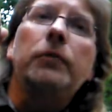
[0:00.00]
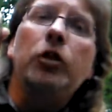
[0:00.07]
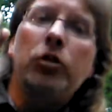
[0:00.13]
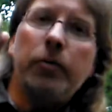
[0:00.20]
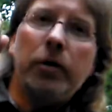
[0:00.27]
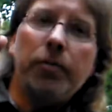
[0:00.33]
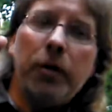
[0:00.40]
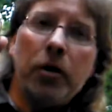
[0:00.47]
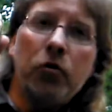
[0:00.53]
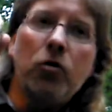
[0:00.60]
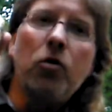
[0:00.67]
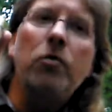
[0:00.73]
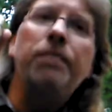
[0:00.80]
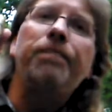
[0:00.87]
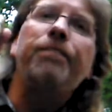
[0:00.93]
A little bit of
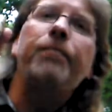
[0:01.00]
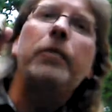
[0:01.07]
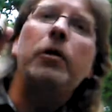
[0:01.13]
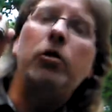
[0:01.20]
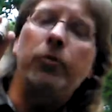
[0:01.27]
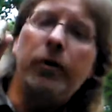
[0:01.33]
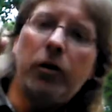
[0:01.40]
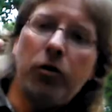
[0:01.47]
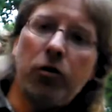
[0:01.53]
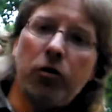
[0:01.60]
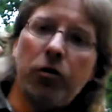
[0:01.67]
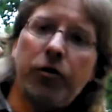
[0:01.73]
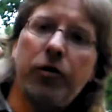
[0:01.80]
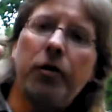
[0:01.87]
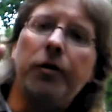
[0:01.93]
mineral, a little bit of
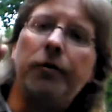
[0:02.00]
earth.